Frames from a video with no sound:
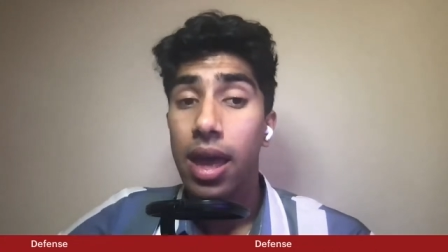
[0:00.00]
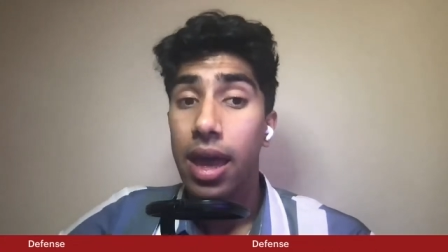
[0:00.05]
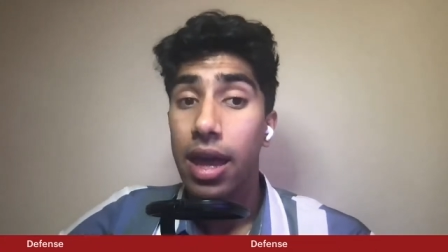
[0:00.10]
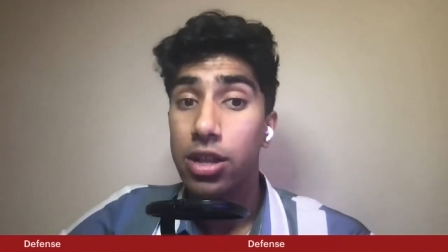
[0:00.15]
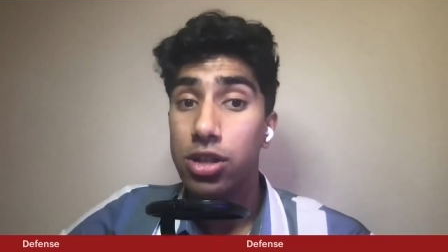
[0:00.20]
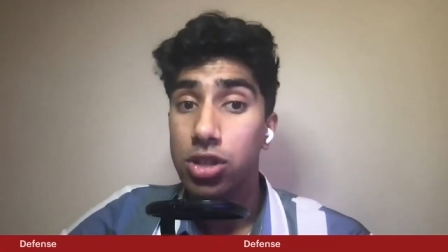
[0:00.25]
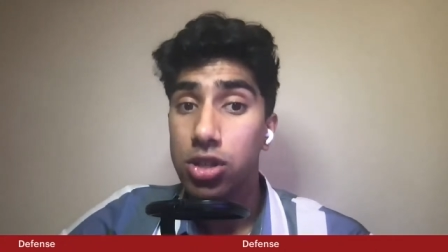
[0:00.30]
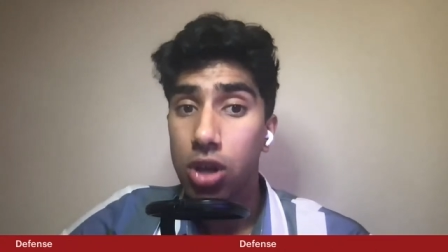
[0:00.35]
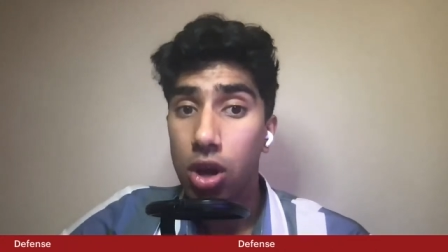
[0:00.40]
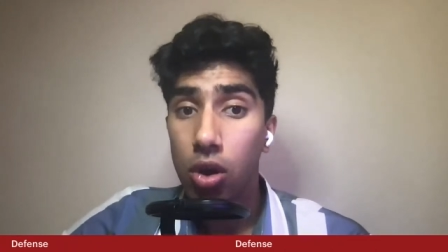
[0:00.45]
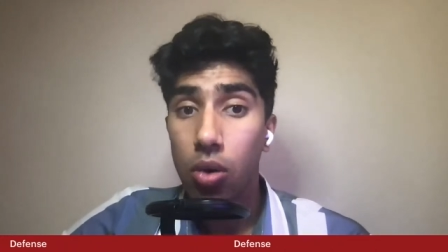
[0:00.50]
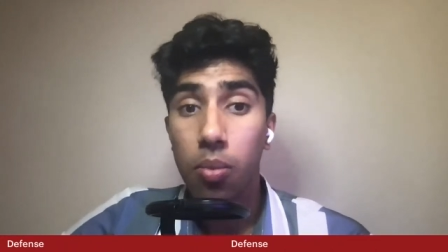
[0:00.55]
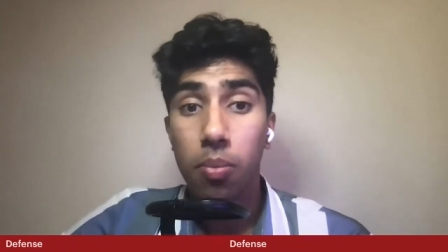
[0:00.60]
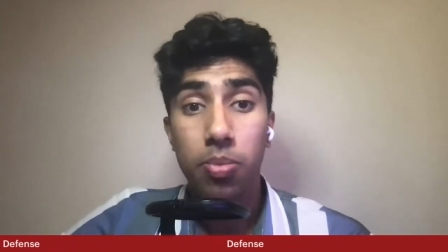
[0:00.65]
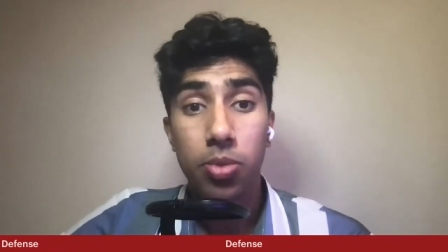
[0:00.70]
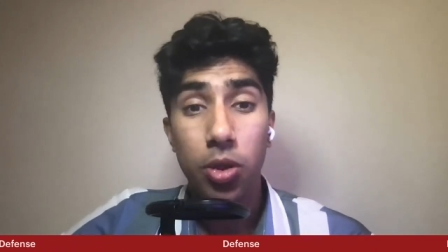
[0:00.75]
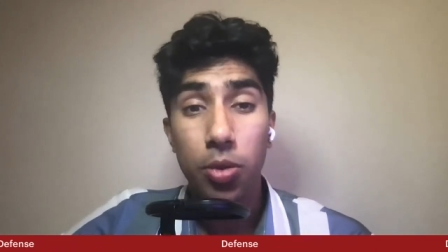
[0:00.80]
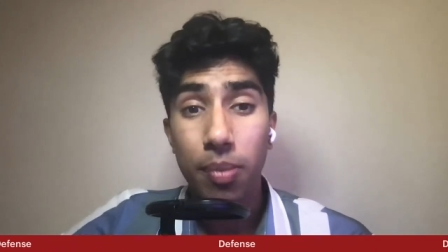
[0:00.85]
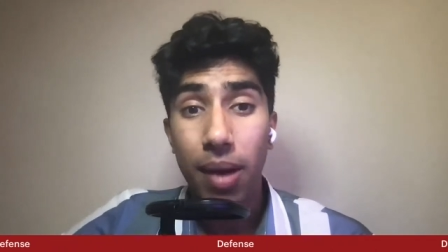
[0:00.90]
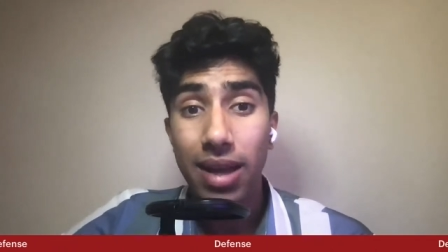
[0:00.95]
And
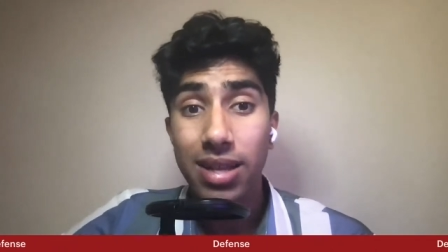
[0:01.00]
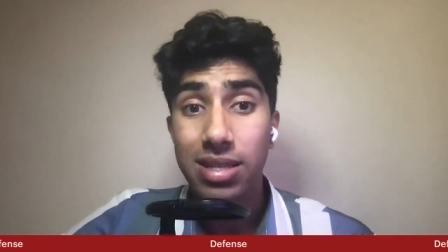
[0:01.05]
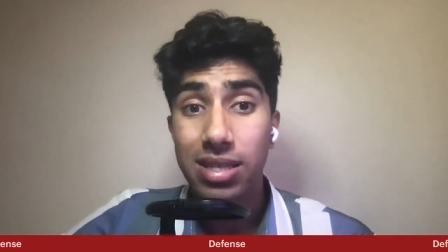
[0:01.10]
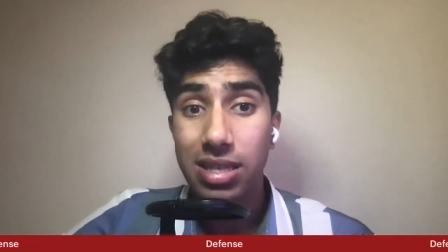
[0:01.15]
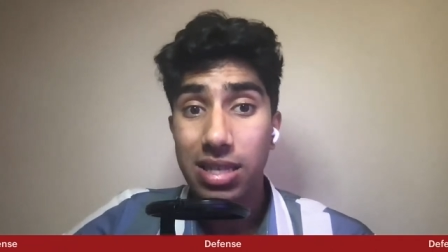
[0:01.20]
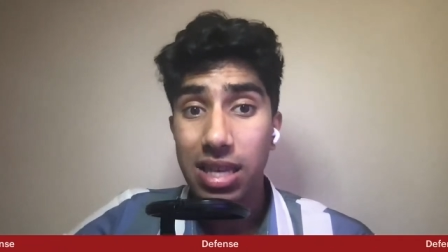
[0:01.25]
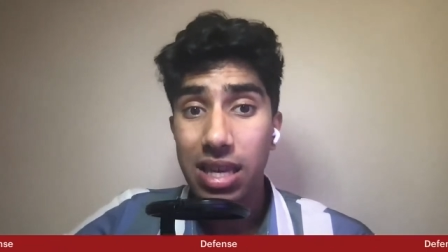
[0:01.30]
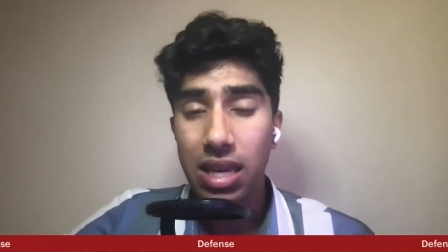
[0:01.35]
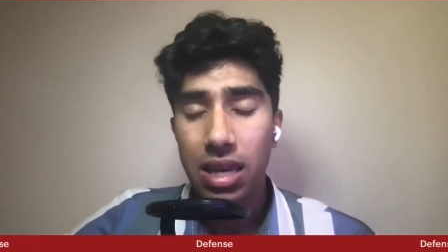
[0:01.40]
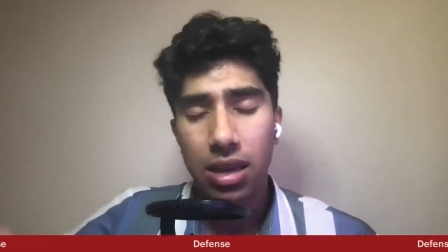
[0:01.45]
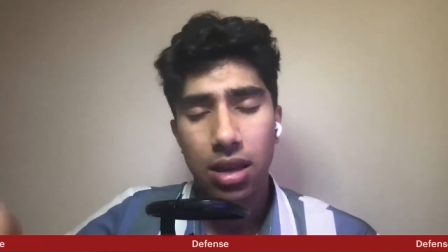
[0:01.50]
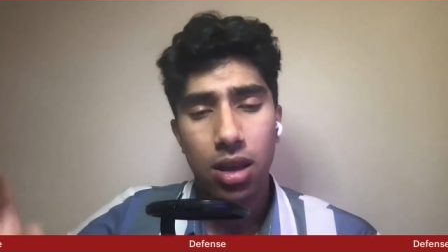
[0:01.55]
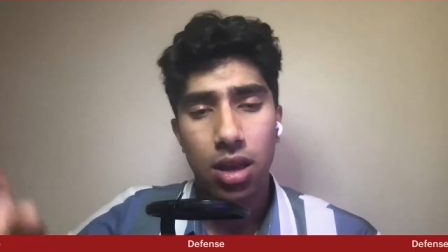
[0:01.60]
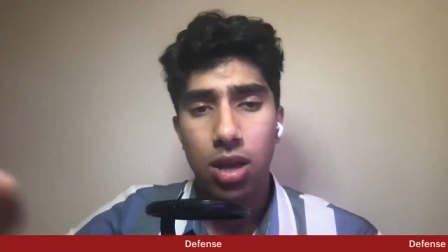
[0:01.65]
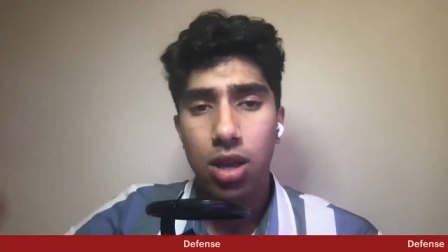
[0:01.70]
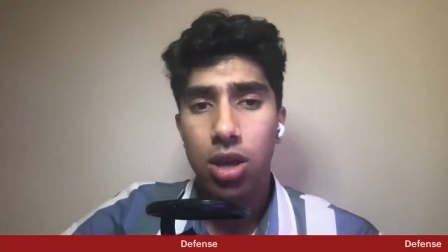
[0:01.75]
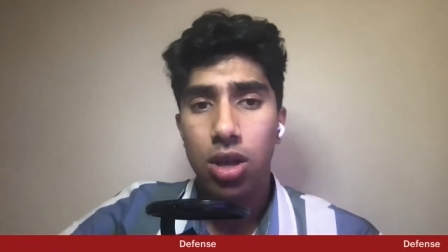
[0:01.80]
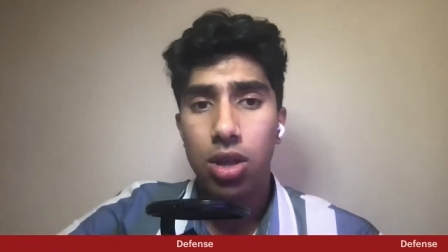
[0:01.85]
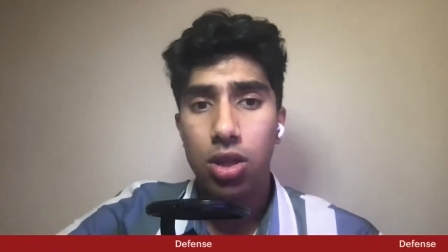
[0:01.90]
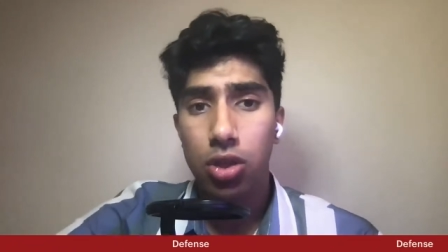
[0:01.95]
so you might see
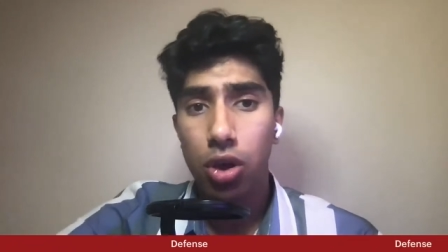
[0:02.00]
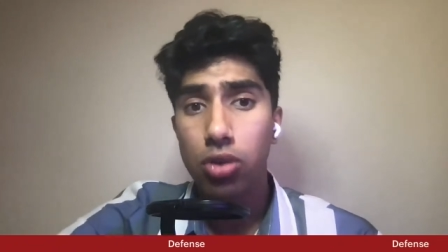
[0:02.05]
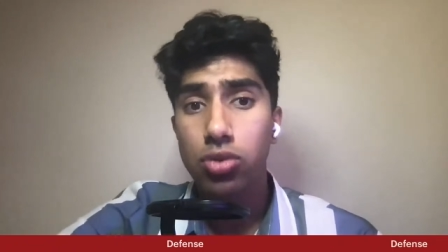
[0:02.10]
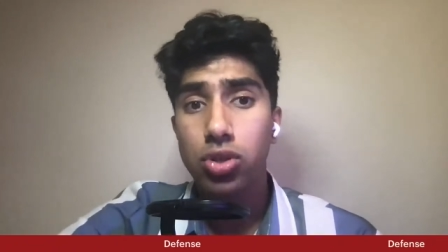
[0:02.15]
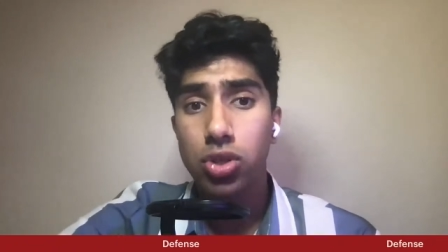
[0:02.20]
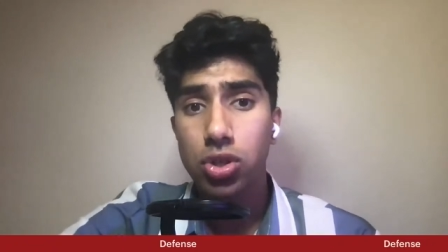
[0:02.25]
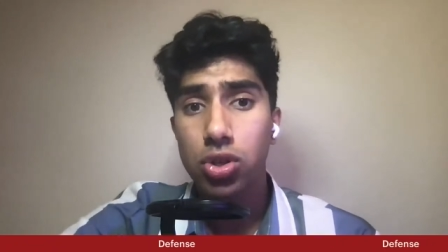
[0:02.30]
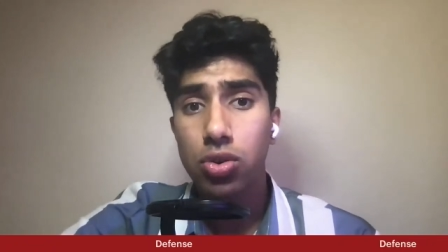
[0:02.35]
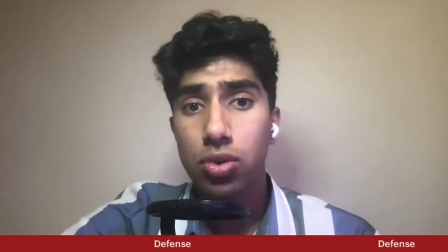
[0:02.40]
those